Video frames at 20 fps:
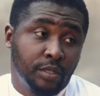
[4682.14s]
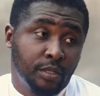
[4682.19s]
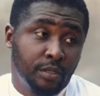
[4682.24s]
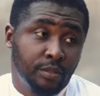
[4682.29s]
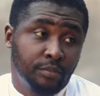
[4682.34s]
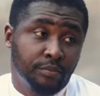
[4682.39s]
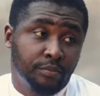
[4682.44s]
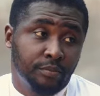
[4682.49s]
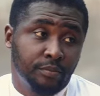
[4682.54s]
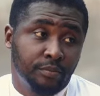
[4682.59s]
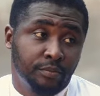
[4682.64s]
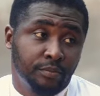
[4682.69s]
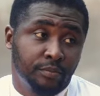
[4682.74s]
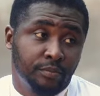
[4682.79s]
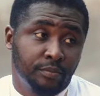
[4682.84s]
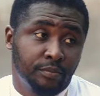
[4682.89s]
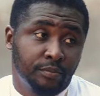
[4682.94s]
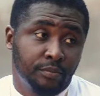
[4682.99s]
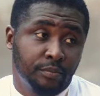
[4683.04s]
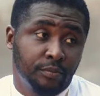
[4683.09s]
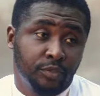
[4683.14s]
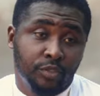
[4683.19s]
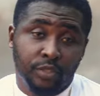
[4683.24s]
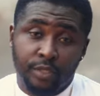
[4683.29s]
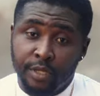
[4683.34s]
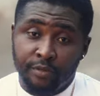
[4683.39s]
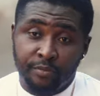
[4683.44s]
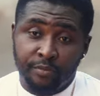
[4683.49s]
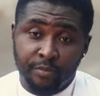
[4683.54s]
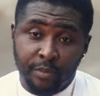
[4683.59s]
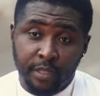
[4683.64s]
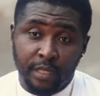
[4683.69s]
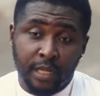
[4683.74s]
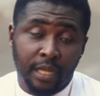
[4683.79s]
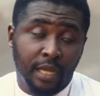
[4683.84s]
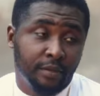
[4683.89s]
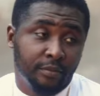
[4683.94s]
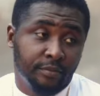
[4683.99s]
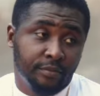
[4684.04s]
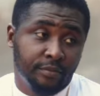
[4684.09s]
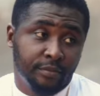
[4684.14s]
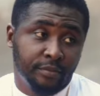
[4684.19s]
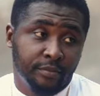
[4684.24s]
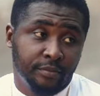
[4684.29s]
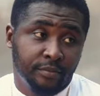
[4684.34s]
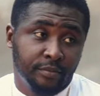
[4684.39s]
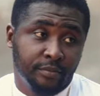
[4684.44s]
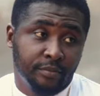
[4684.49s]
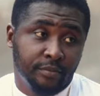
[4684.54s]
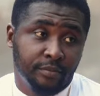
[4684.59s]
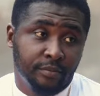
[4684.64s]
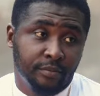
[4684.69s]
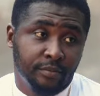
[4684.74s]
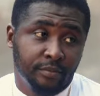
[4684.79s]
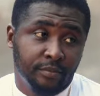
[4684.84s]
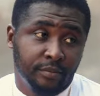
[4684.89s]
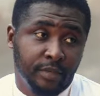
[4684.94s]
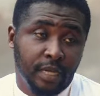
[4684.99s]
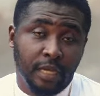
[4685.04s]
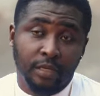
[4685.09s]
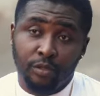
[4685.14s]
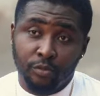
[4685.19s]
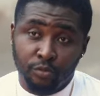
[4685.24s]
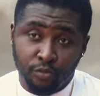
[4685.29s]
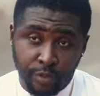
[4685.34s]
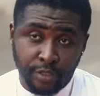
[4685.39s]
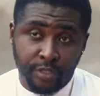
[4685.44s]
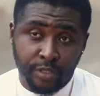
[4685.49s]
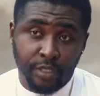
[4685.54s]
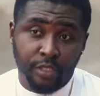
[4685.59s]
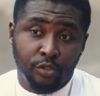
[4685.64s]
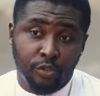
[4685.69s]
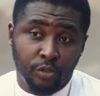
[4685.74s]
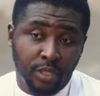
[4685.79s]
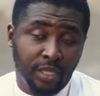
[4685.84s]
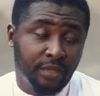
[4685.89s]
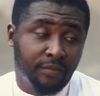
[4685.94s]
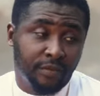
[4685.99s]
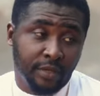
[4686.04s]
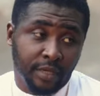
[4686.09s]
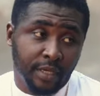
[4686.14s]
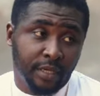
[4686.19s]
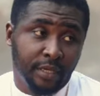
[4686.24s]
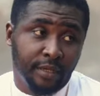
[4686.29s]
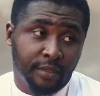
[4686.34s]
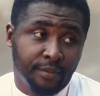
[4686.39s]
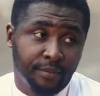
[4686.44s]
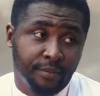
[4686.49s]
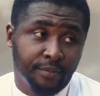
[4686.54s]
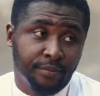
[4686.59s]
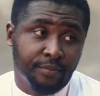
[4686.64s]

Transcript: Oh, you see? She gave me life and a reason to live